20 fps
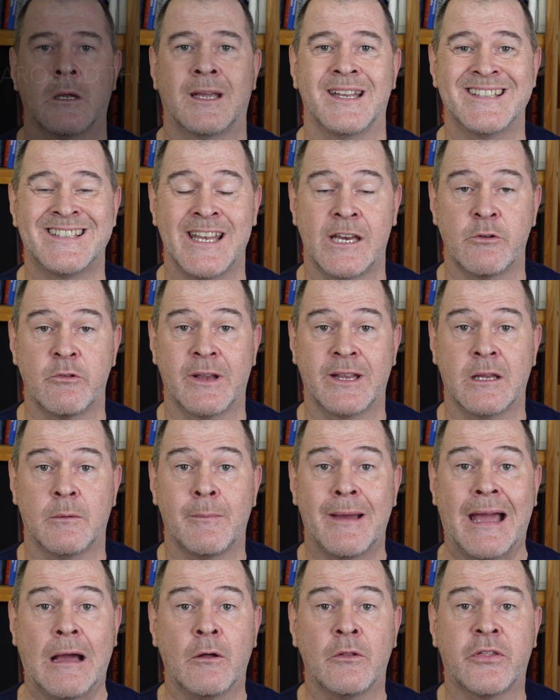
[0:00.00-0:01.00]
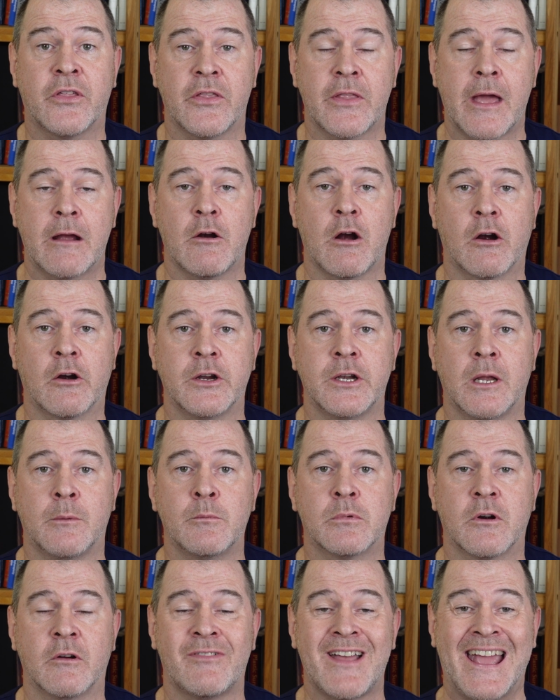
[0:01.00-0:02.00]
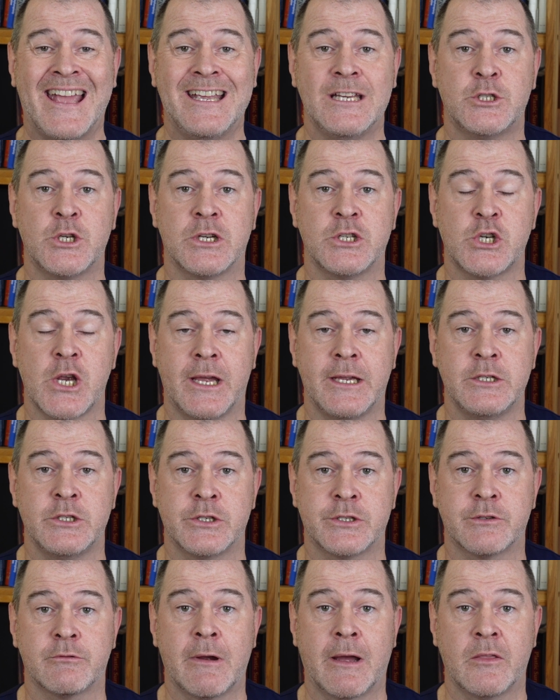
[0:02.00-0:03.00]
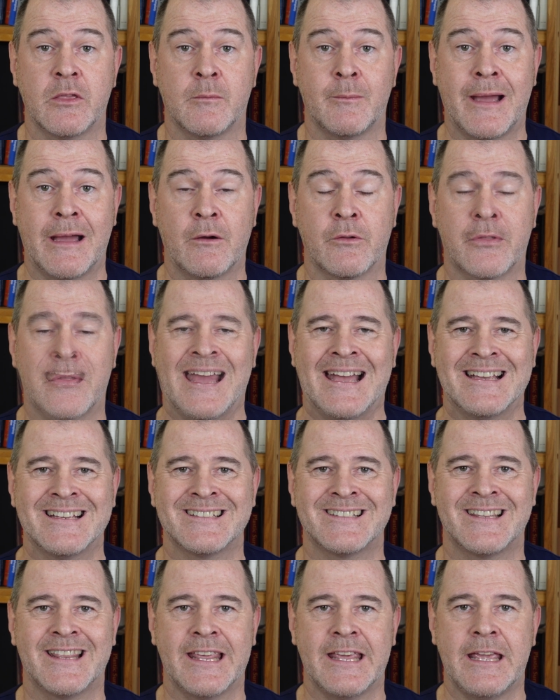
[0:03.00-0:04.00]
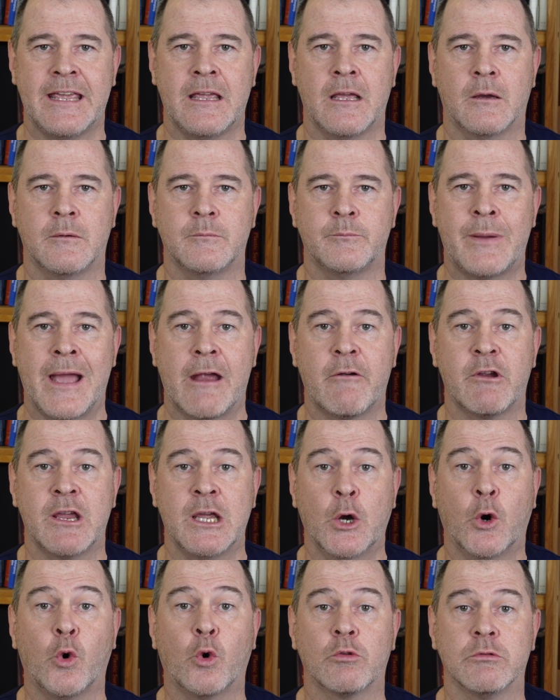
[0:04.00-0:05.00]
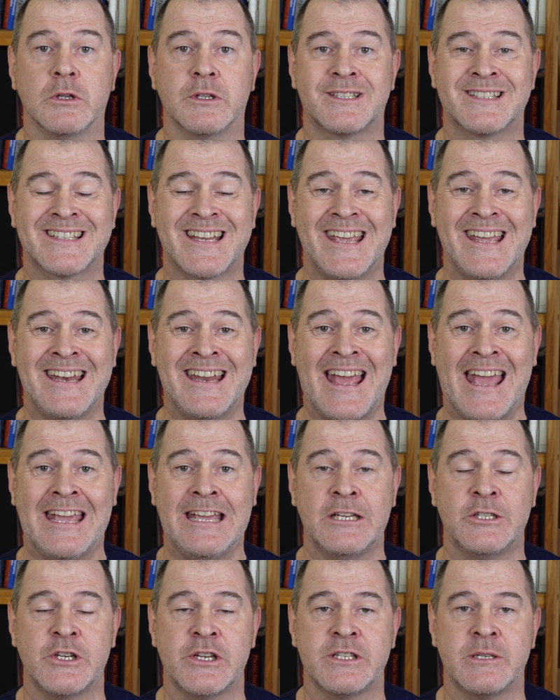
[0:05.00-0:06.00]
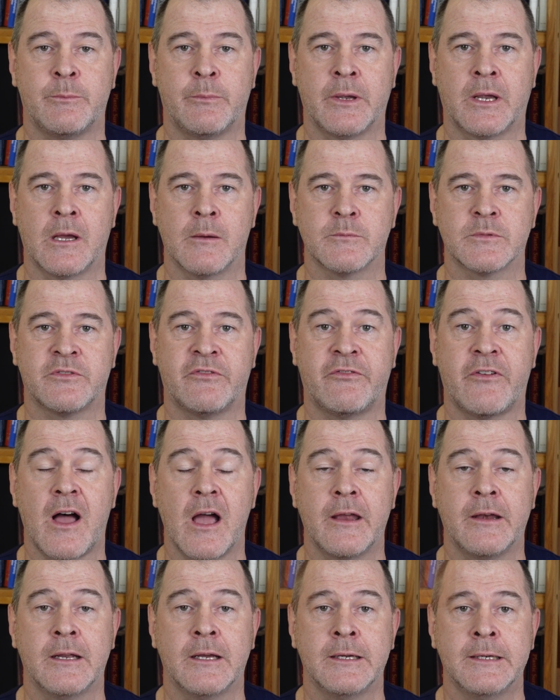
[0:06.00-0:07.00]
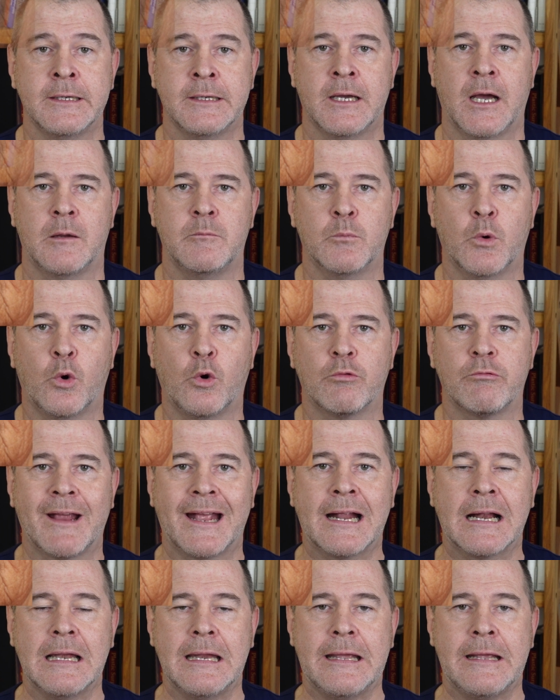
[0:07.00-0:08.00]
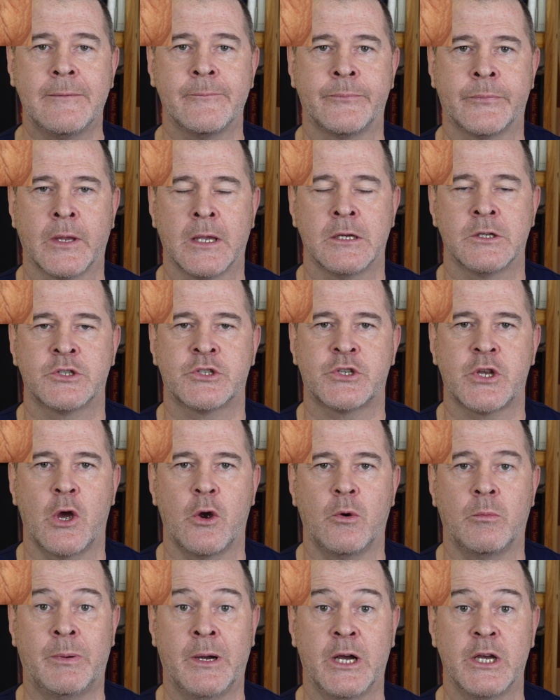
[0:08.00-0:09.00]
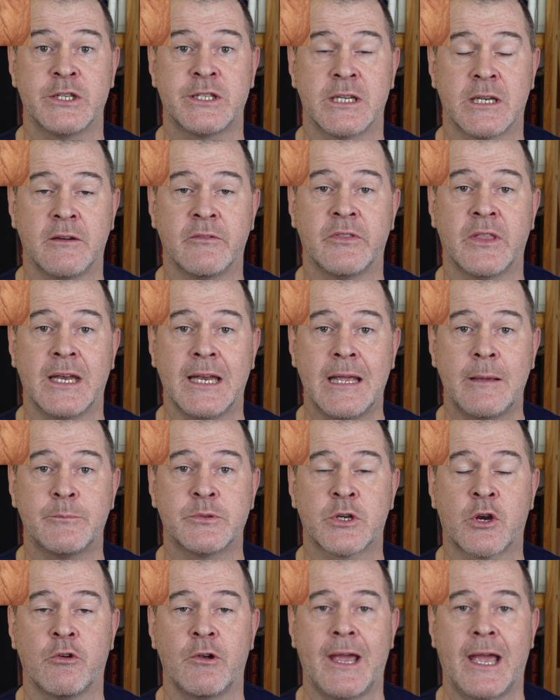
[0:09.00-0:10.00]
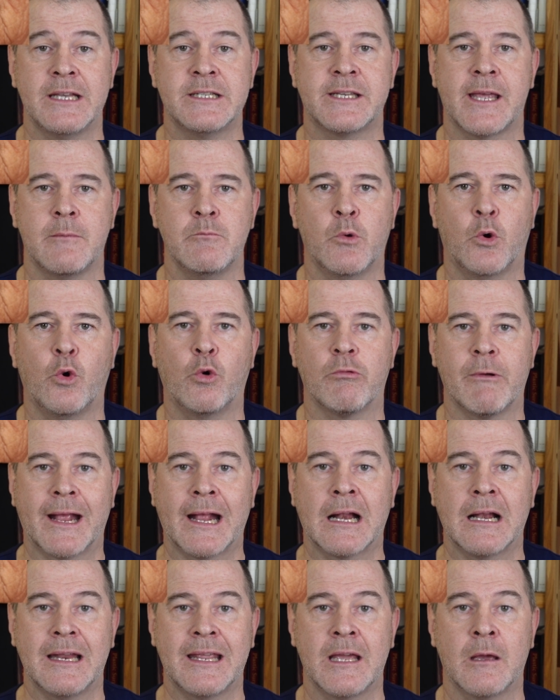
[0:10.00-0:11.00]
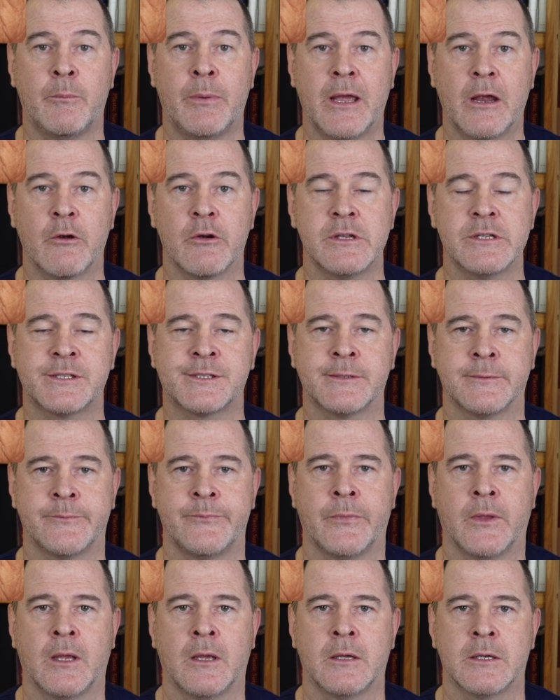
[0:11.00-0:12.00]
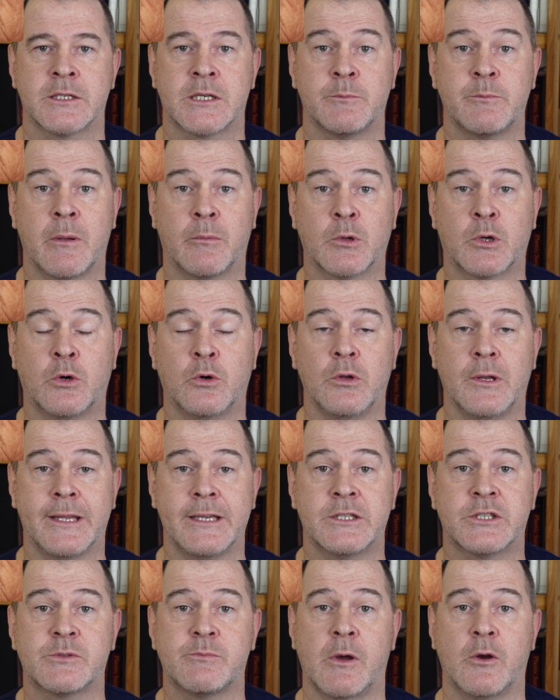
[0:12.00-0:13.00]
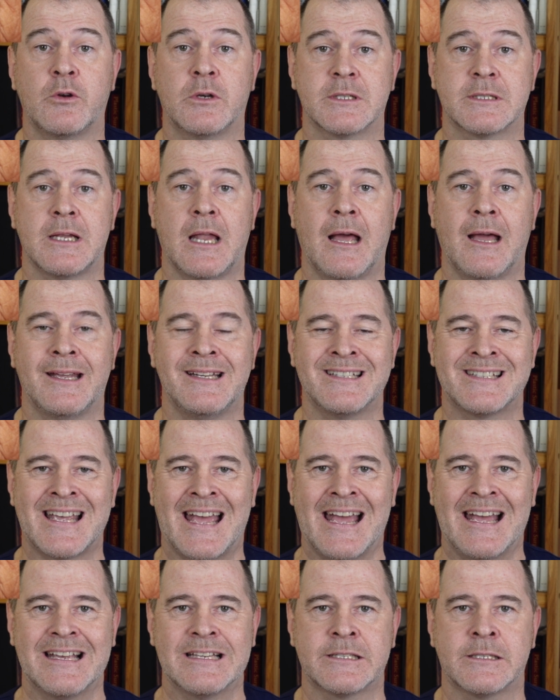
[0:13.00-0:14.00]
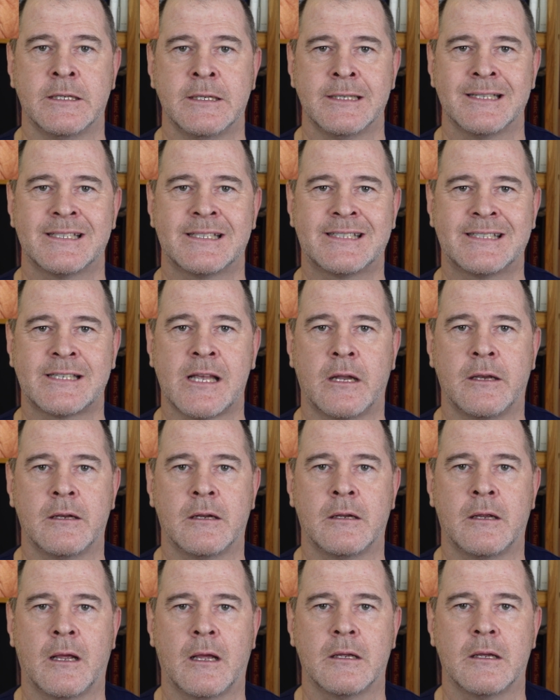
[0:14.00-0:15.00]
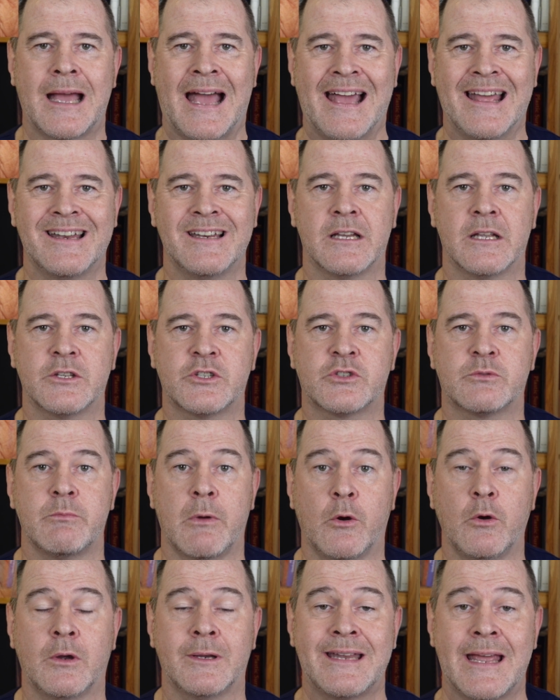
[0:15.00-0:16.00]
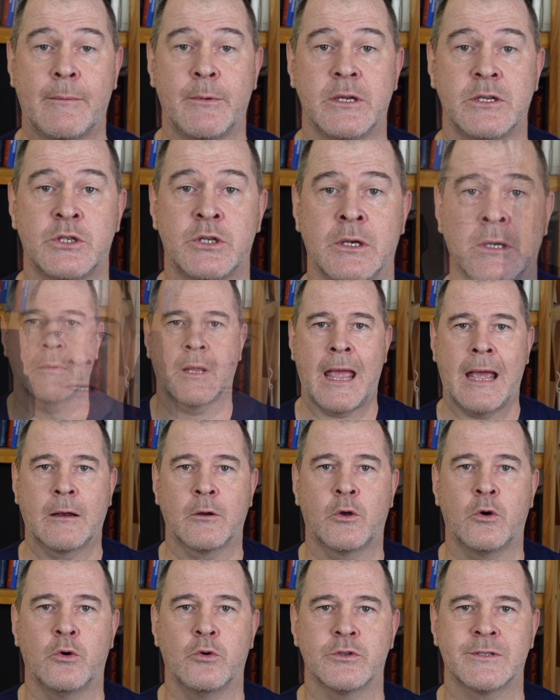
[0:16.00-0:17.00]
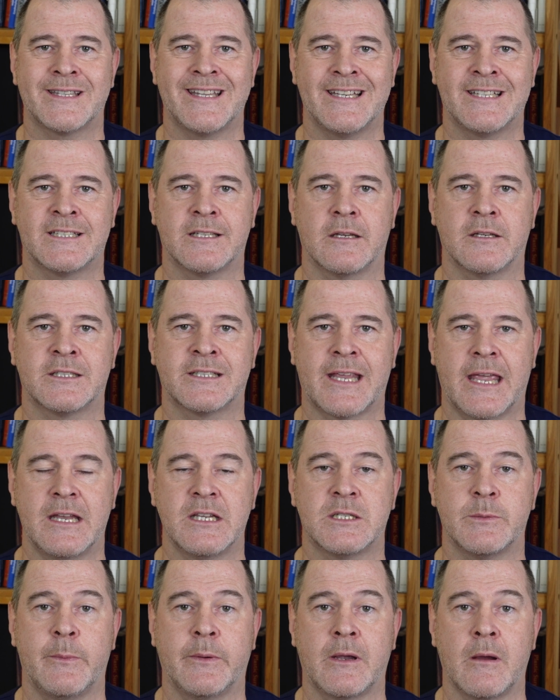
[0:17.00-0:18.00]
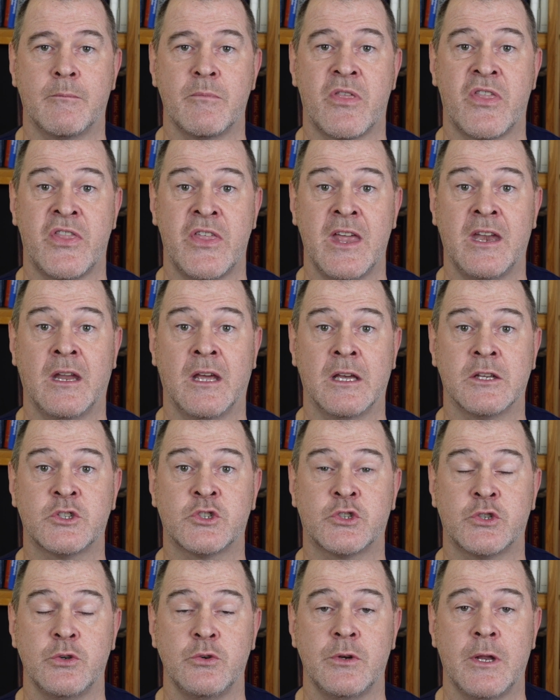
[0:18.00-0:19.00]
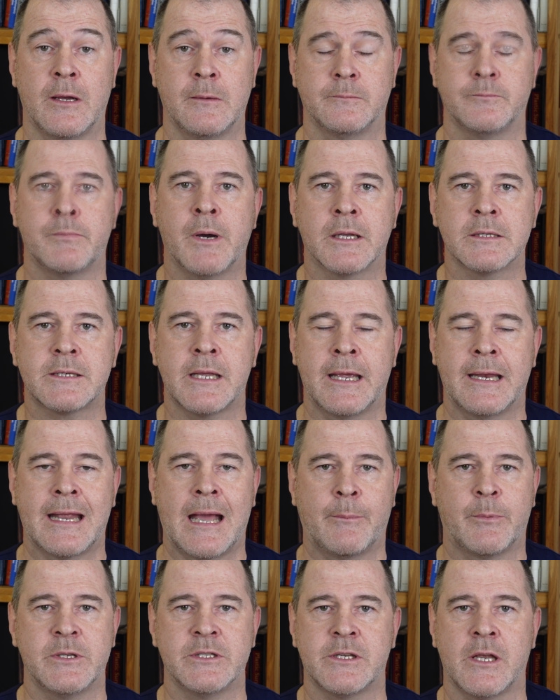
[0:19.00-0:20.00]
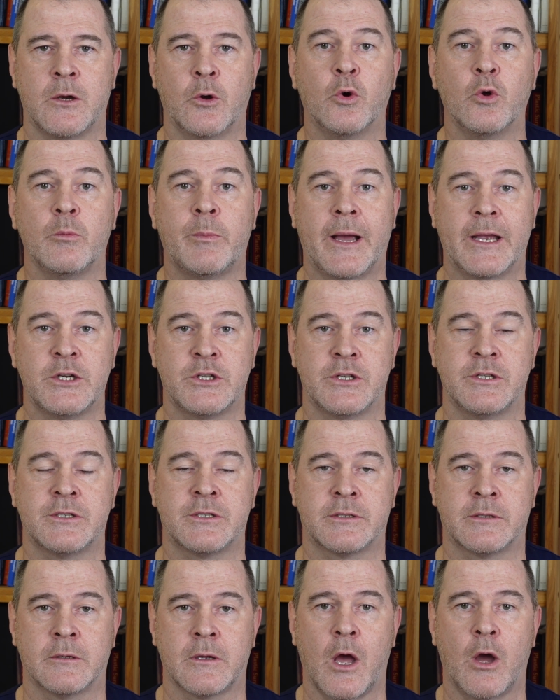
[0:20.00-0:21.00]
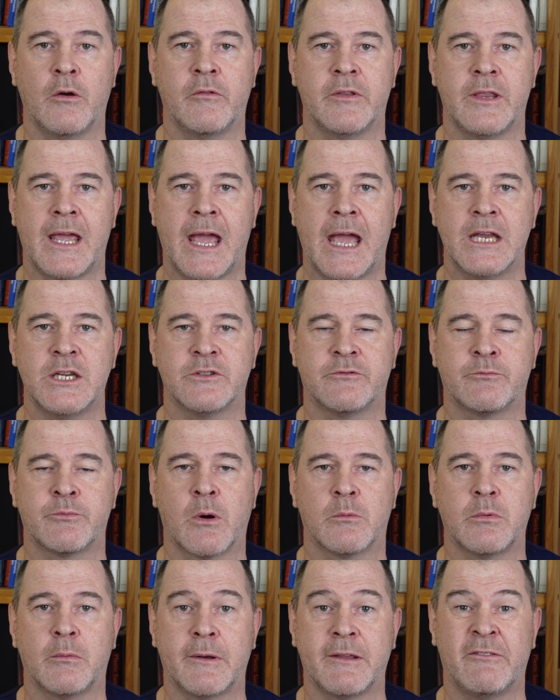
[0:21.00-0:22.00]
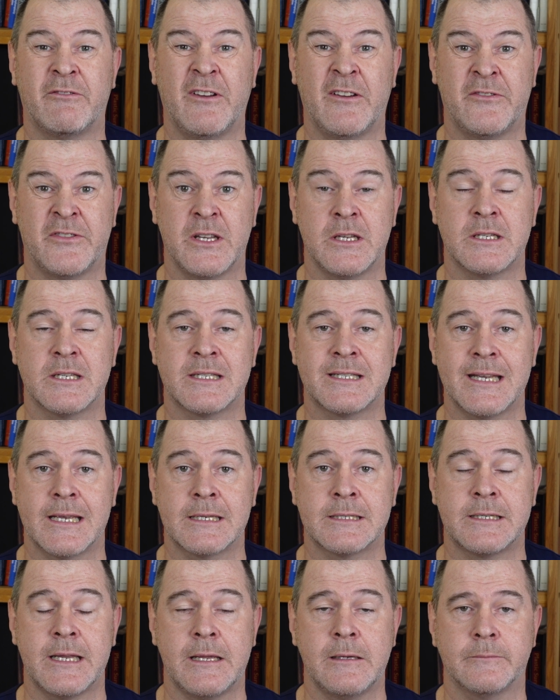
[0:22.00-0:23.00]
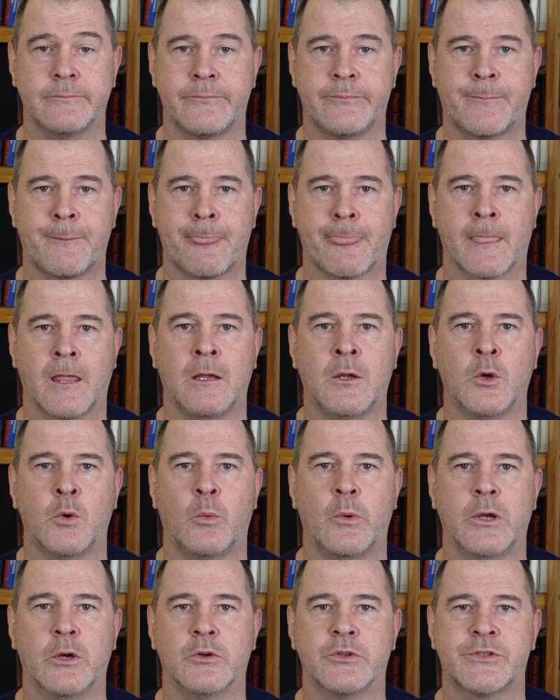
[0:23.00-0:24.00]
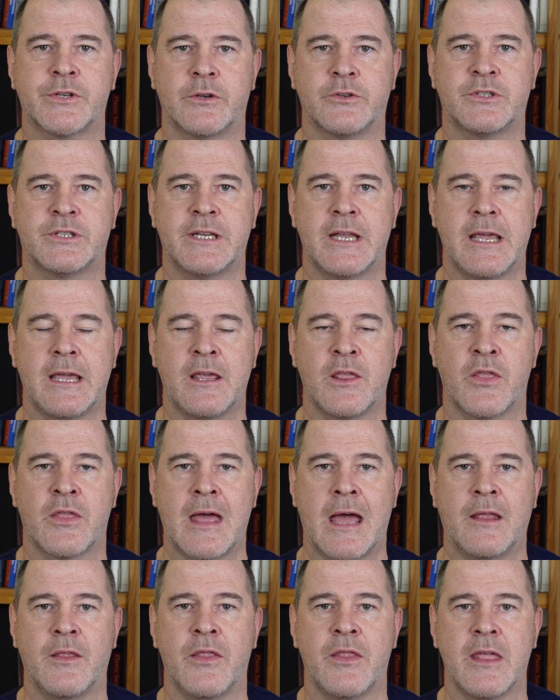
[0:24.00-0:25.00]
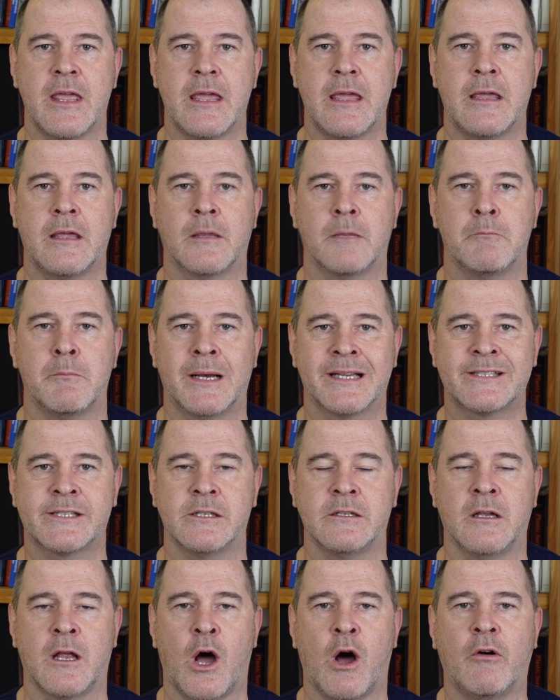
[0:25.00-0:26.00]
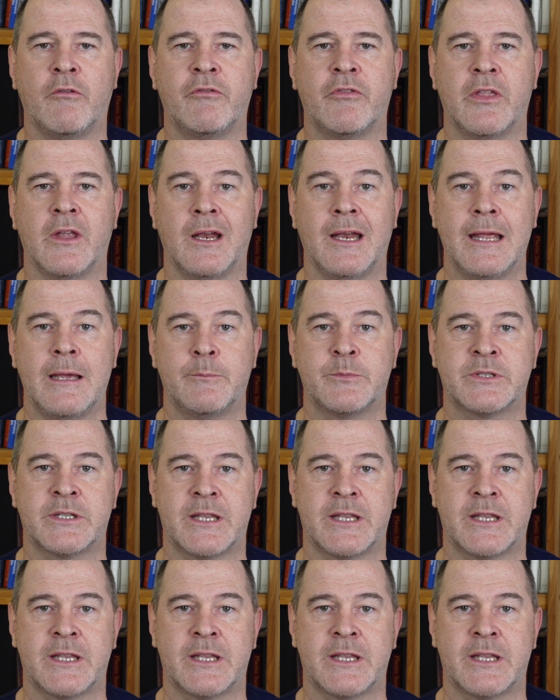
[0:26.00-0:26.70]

Considering the mouth, there are a number of aging changes around the mouth. As the perioral skin ages, it becomes finer and more wrinkly, so pursing of the lips creates a more wrinkly appearance. Some people call these smoker's lines, as sun and smoke damage can cause this skin to become thinner sooner, but it happens in all patients over the age of probably 50 to 60. We also see that the muscle of the lips,